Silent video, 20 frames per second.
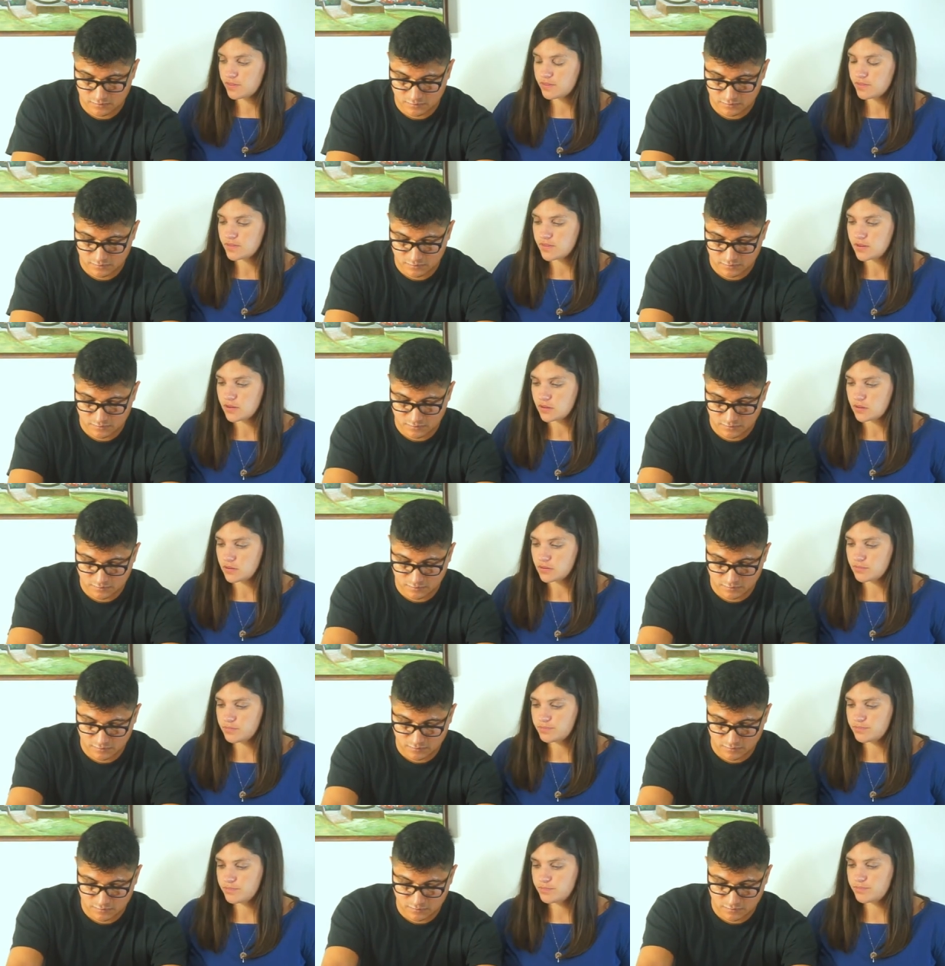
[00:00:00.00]
Speaker 1: the
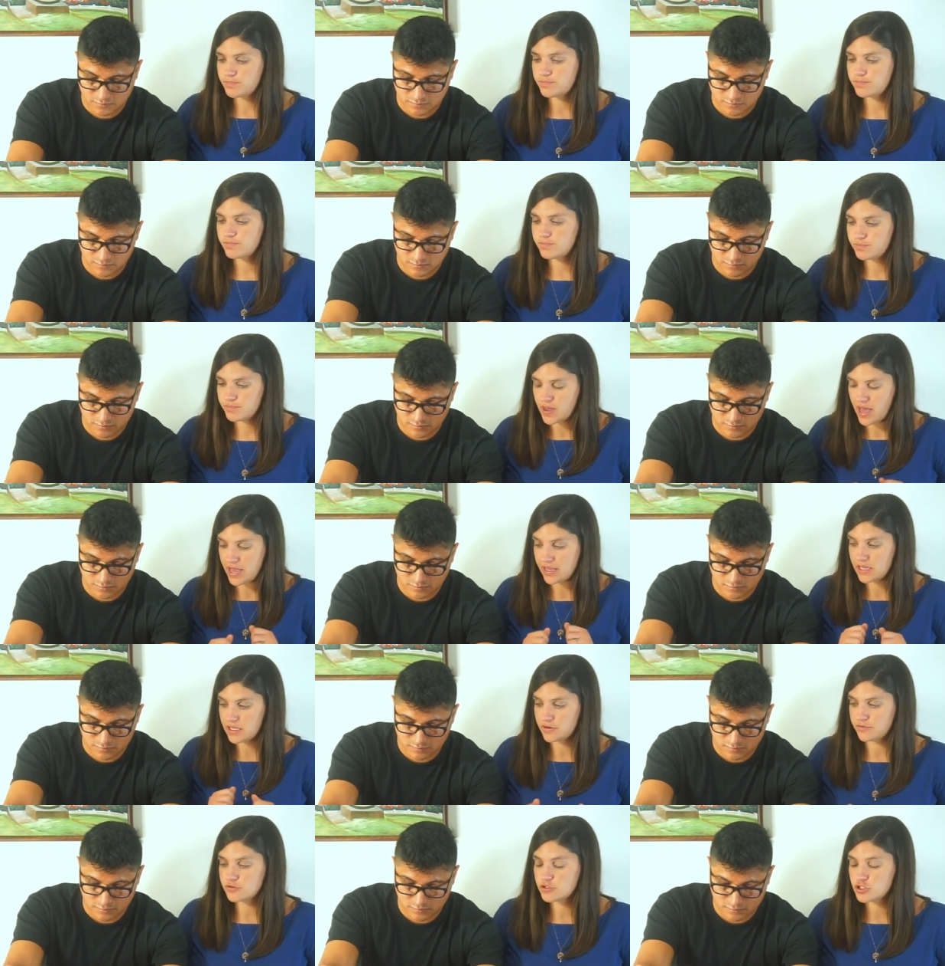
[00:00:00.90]

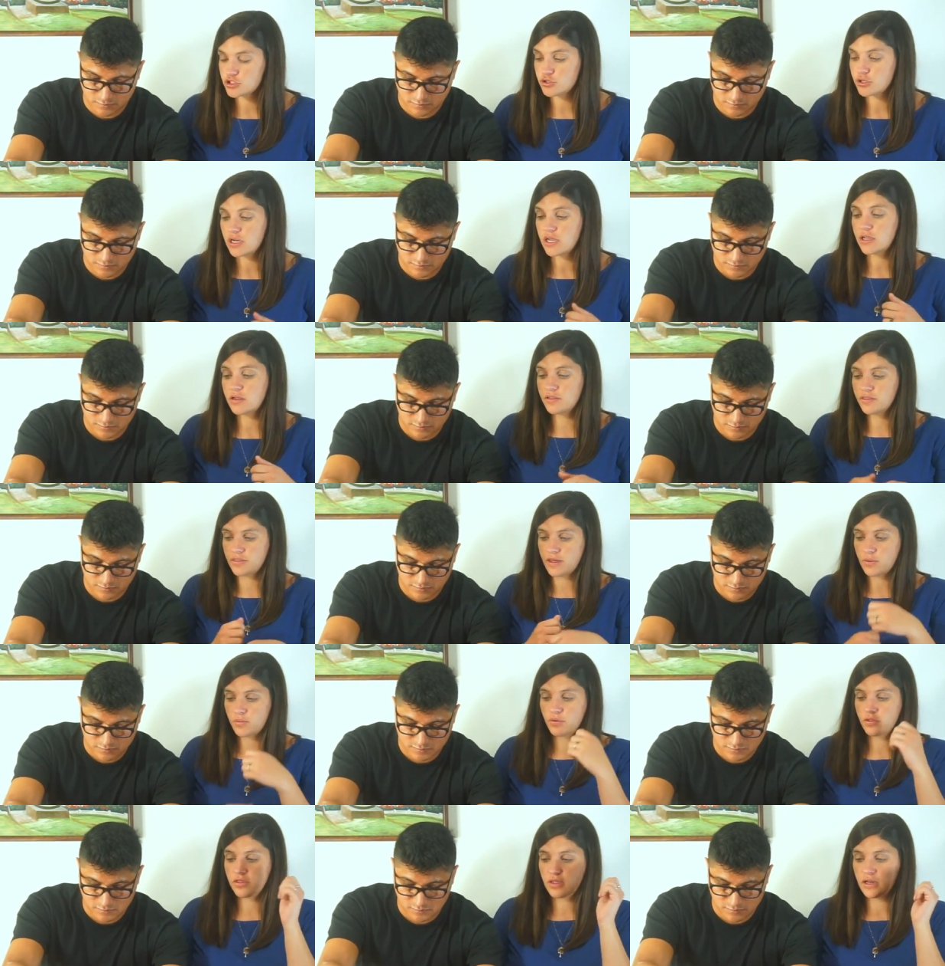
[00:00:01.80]
packet of string that
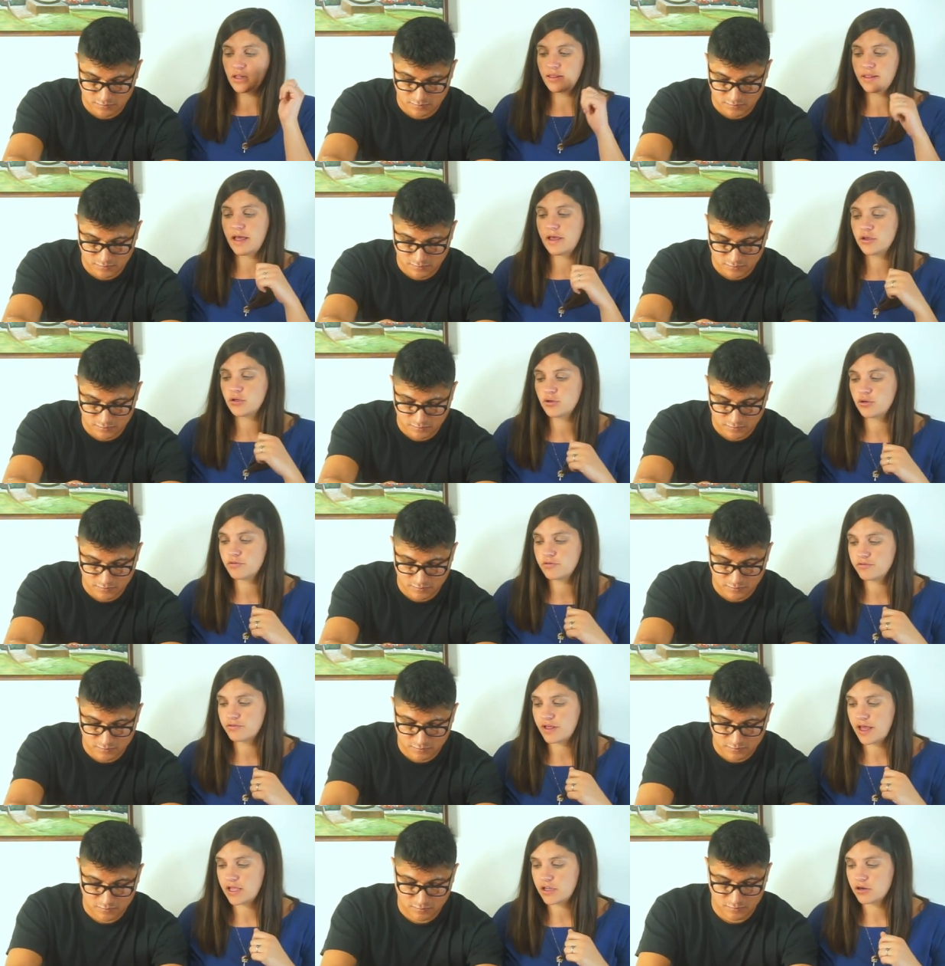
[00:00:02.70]
will then allow you to
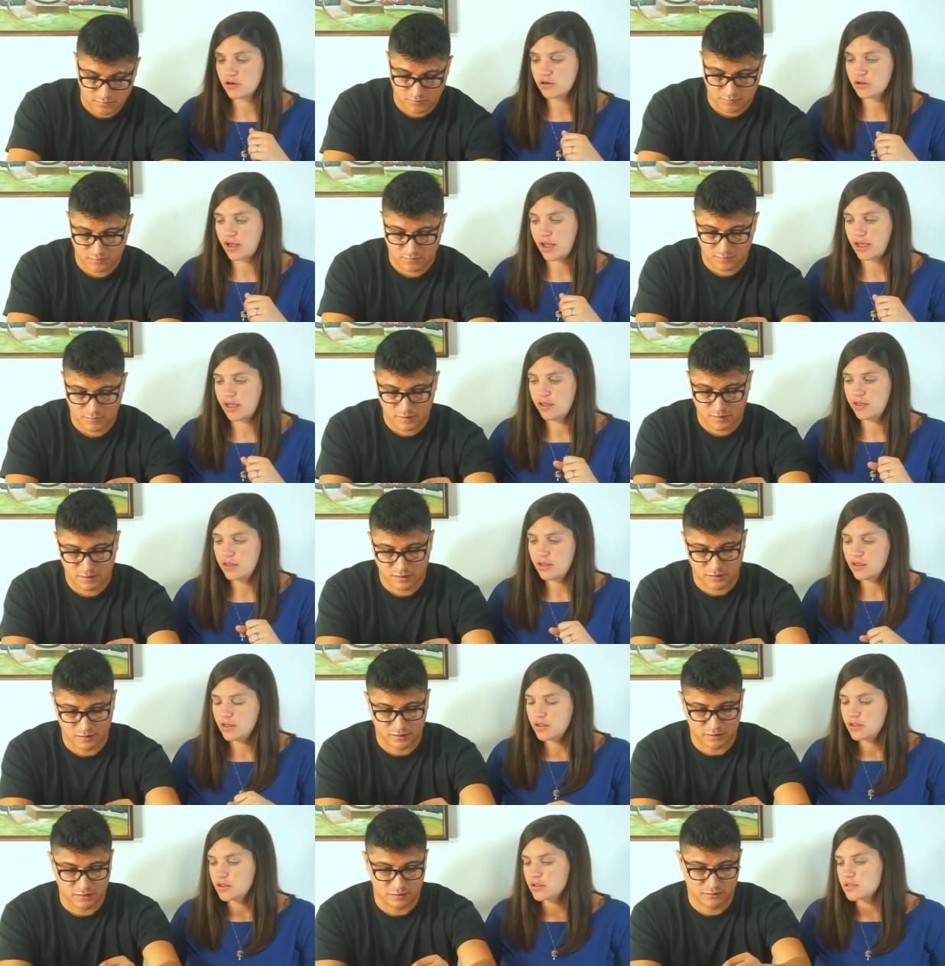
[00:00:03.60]
fly your kite.
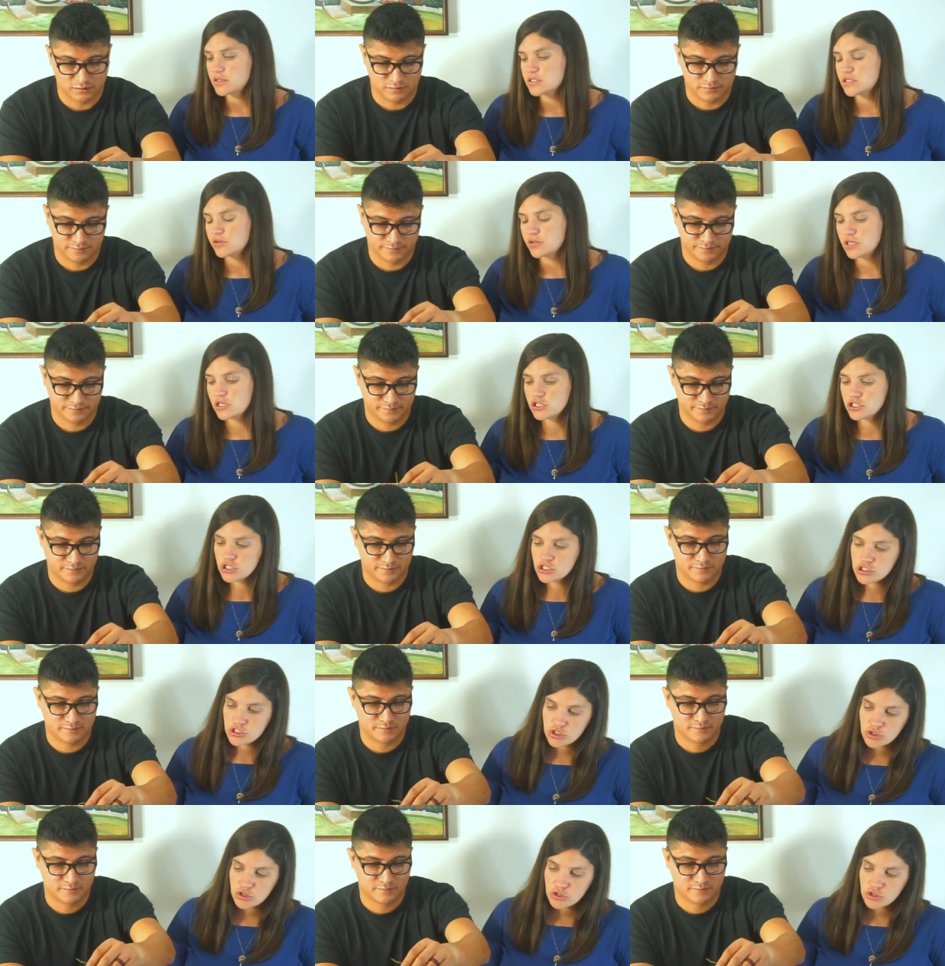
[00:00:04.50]
So he just